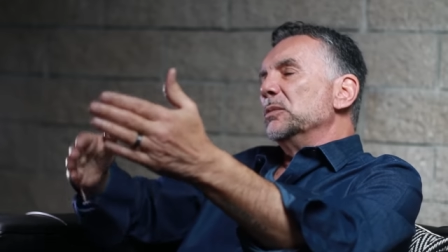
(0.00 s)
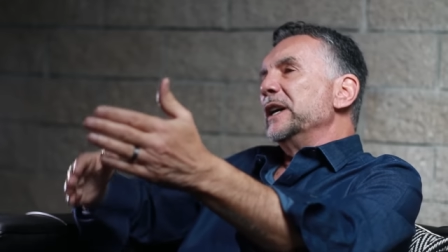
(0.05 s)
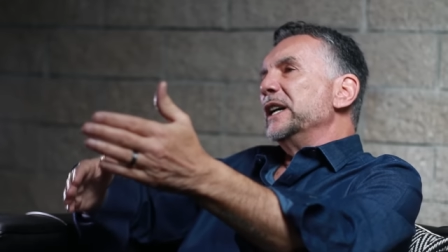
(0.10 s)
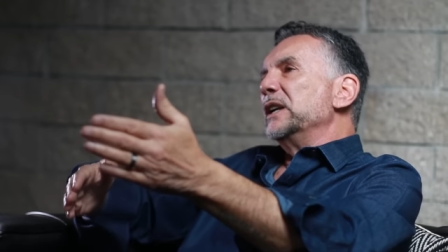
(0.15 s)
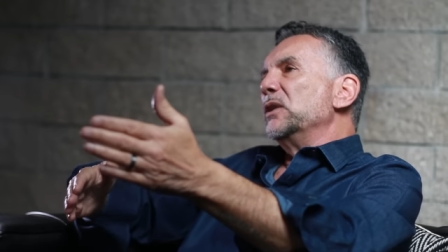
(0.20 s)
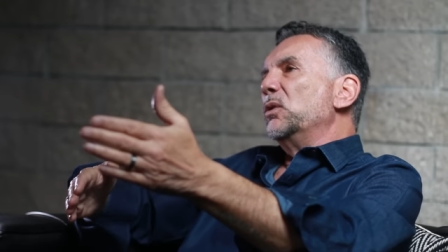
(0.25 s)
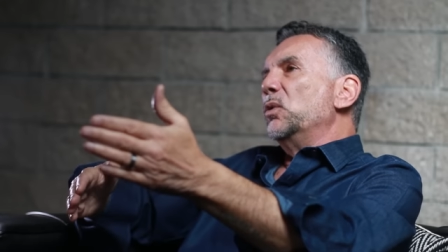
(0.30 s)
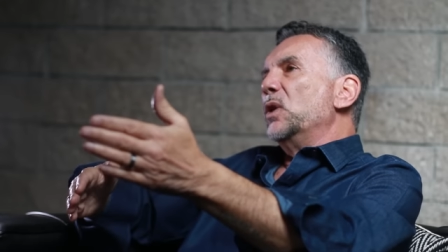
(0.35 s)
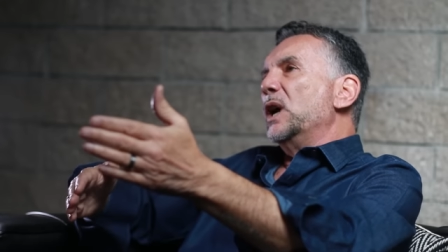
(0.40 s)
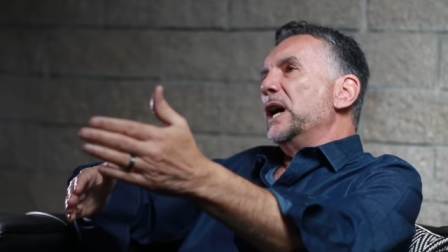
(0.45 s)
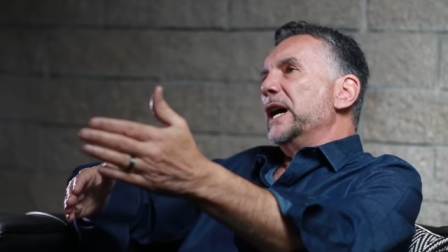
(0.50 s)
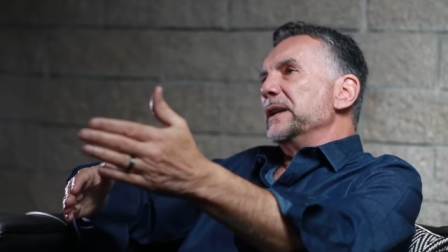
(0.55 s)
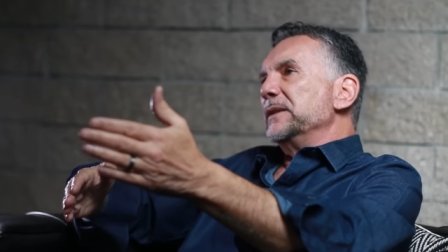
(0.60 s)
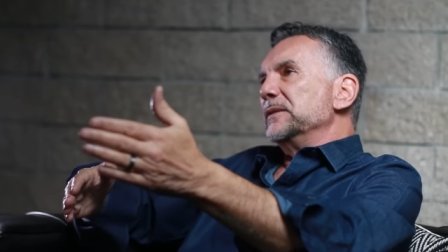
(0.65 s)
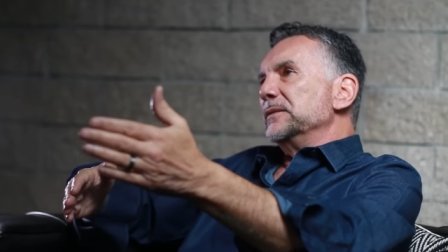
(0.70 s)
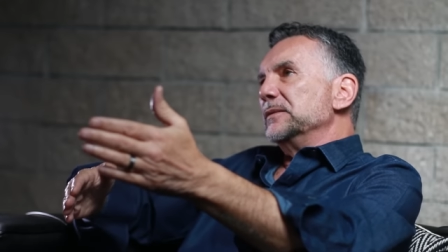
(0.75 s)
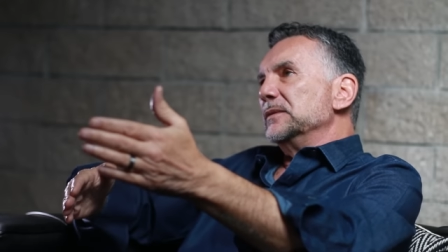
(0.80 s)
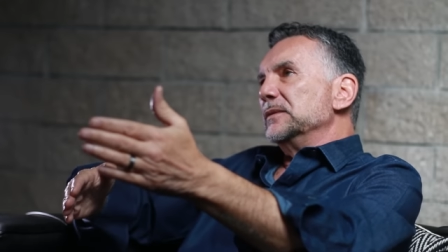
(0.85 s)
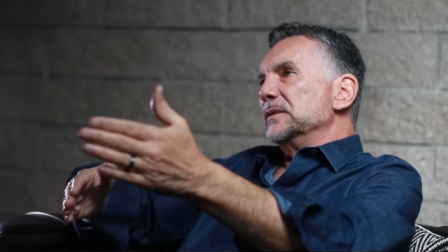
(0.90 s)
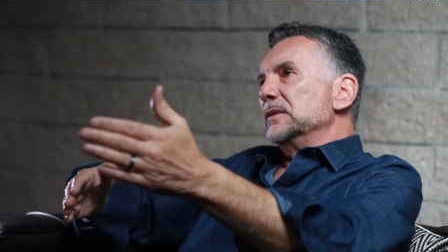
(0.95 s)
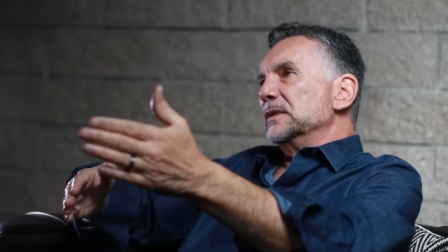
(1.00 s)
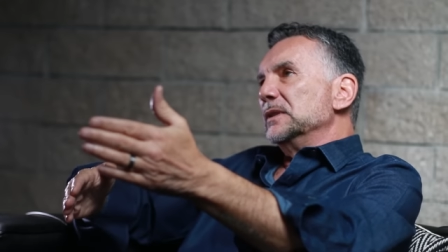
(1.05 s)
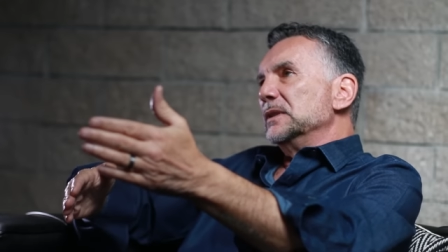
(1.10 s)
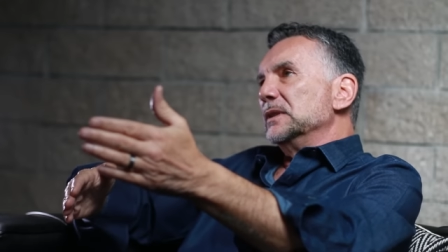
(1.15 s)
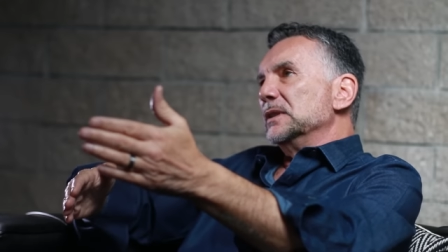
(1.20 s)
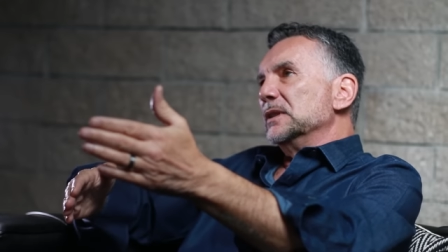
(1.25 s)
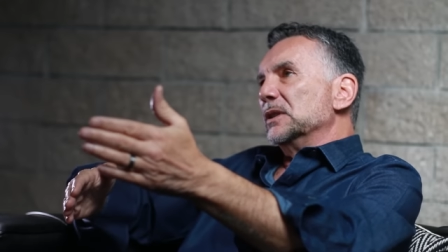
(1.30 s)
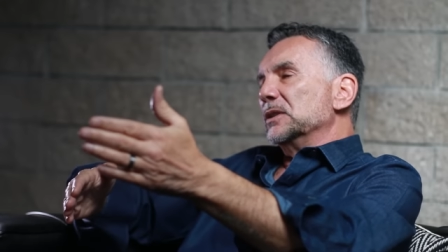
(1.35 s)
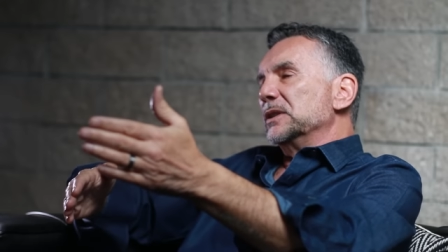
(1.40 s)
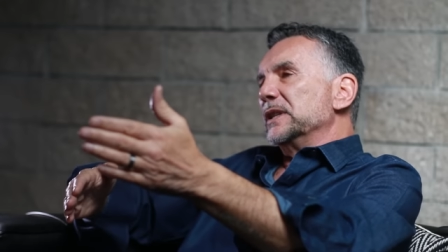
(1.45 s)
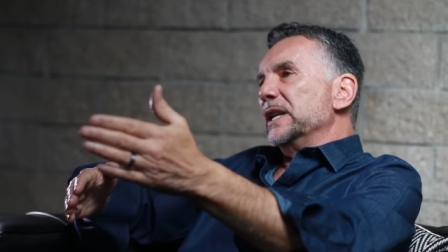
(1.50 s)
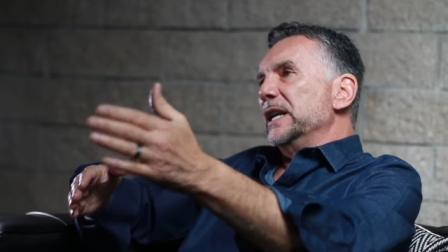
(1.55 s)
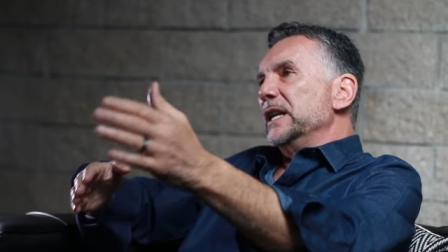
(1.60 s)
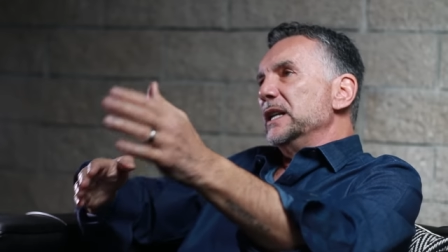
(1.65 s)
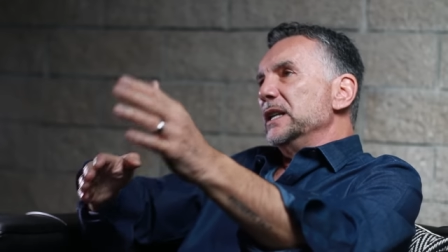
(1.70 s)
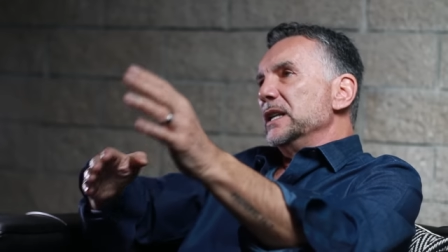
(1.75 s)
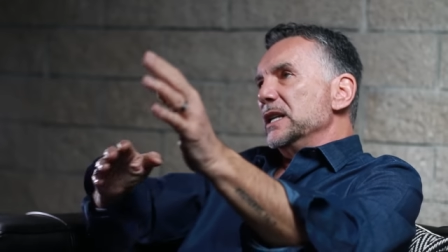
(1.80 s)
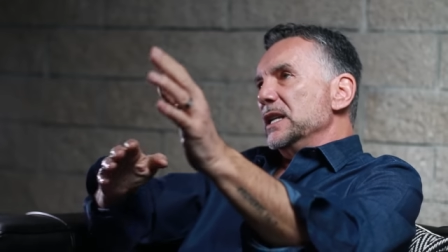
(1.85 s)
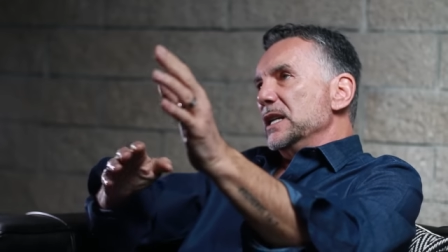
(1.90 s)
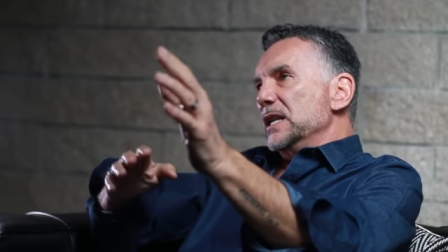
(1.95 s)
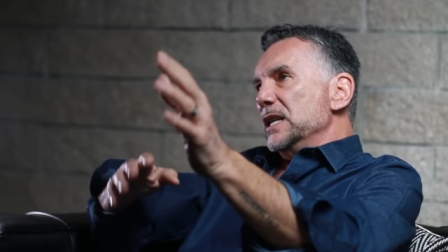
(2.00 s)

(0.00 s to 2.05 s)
matter what. Okay?